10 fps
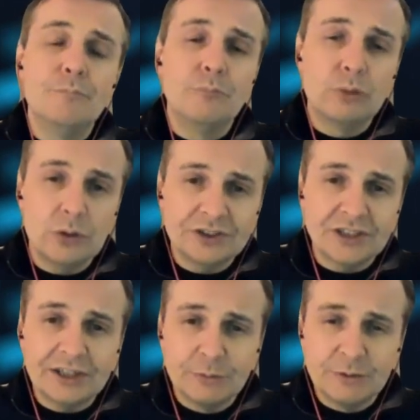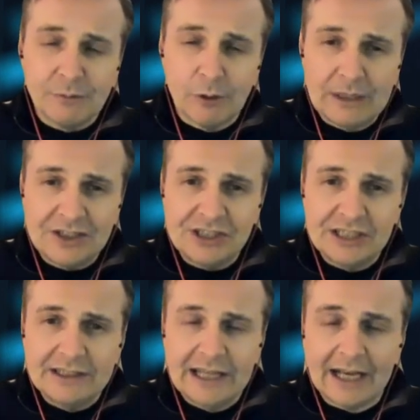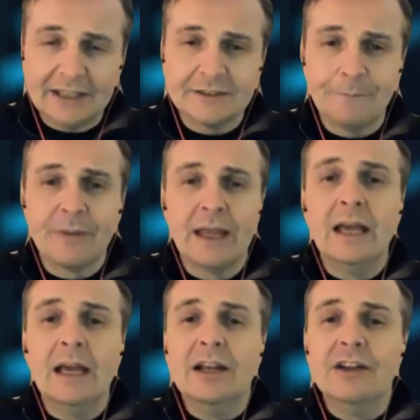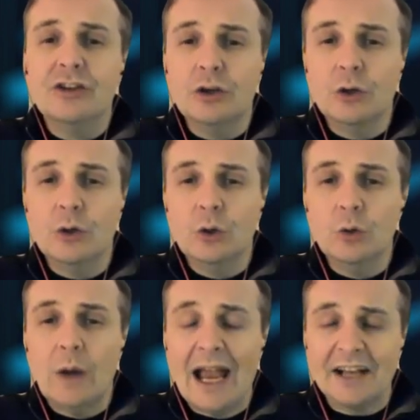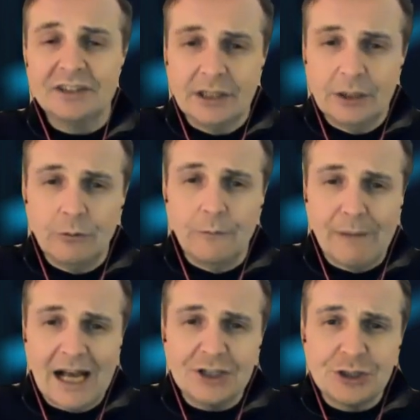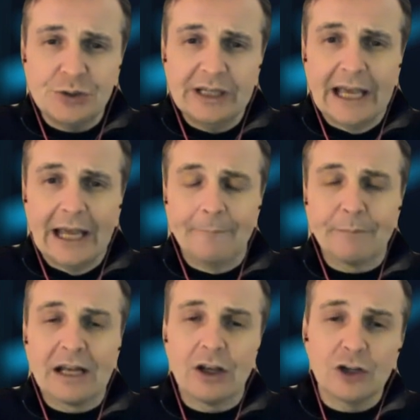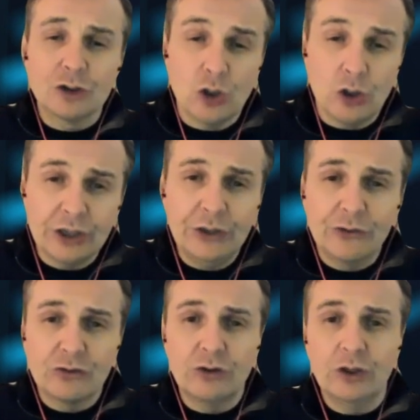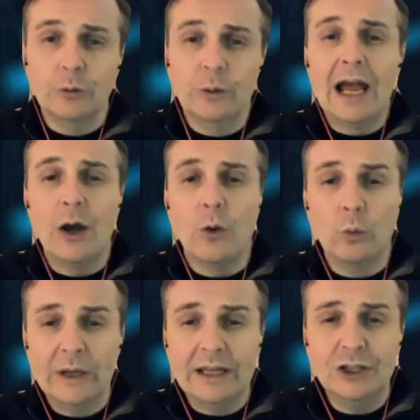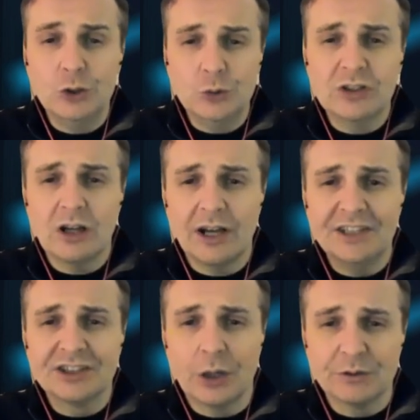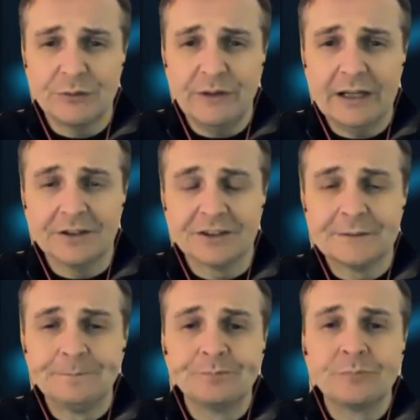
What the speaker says: plus also its mobility index, to execute a mastery game. And I'm going to talk you through how we utilize those figures